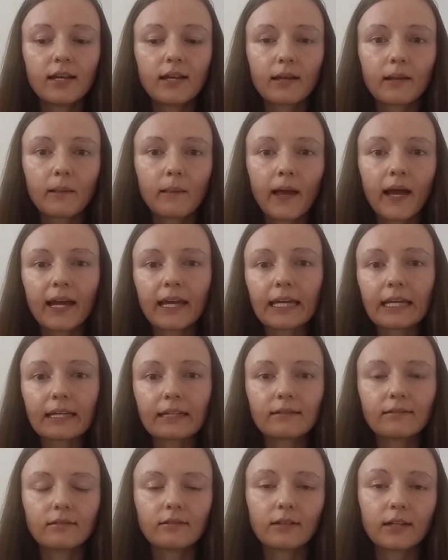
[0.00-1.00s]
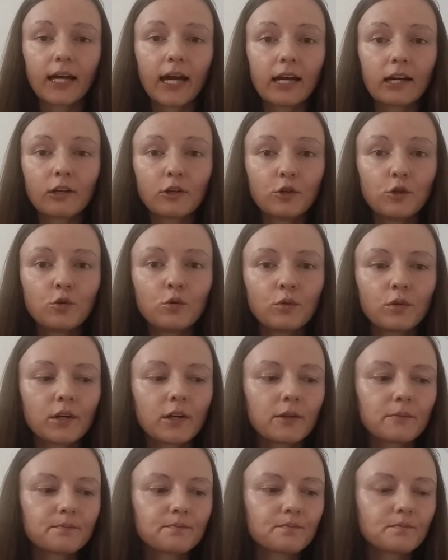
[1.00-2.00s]
like, Carl
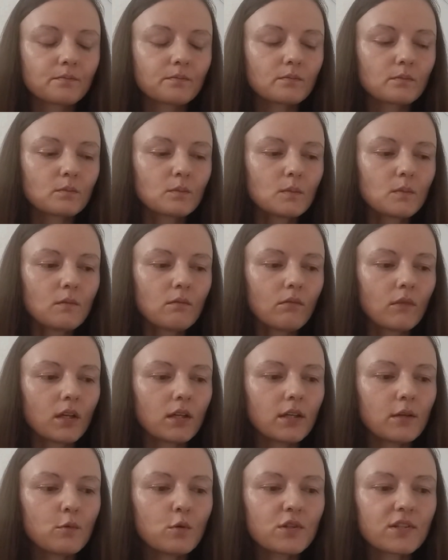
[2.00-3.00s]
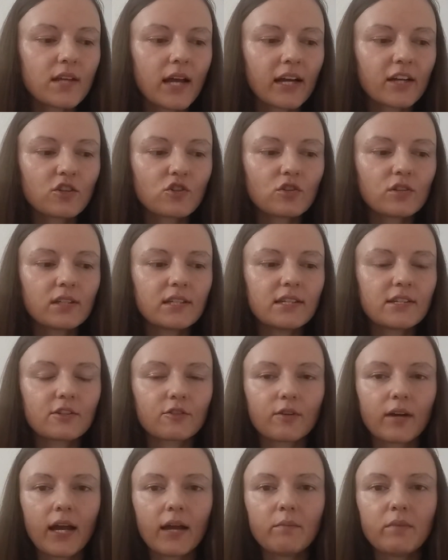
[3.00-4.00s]
Jung, he was actually
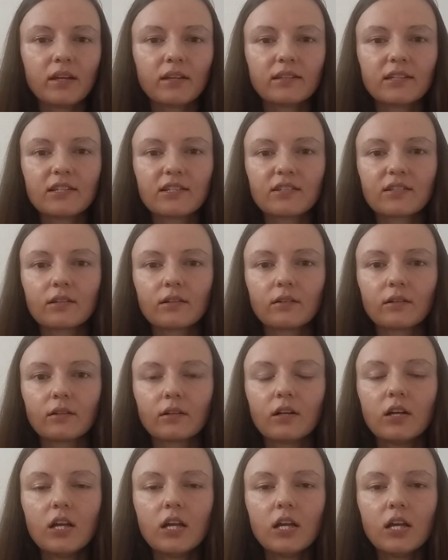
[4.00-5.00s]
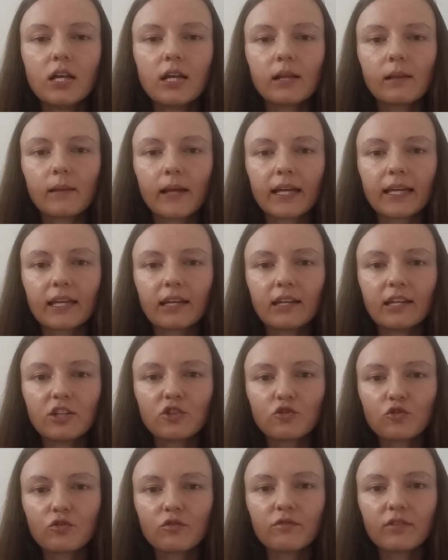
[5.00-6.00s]
describing this like
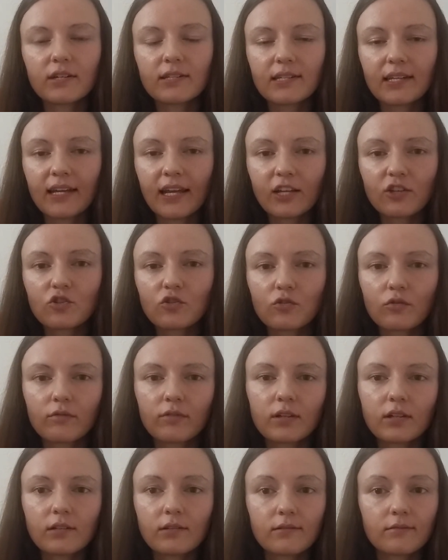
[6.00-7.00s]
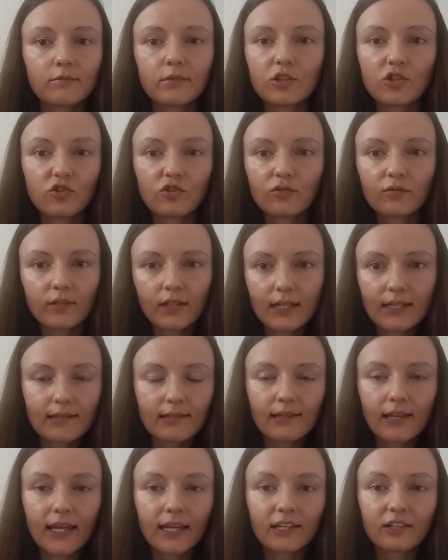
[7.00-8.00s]
introverts and extroverts, which
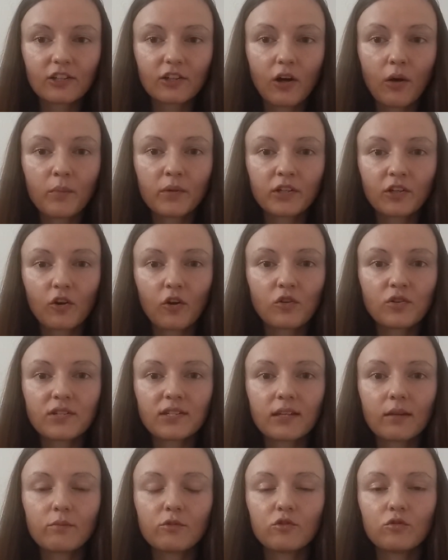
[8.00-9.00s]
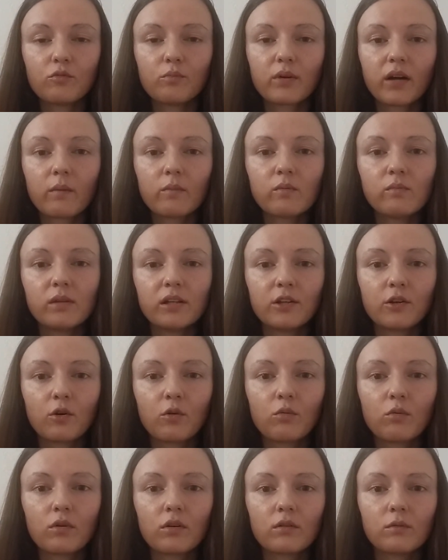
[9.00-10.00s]
is like a common concept. You probably
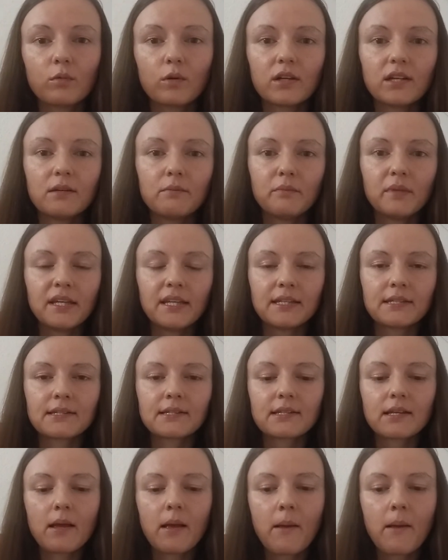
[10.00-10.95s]
know what it means.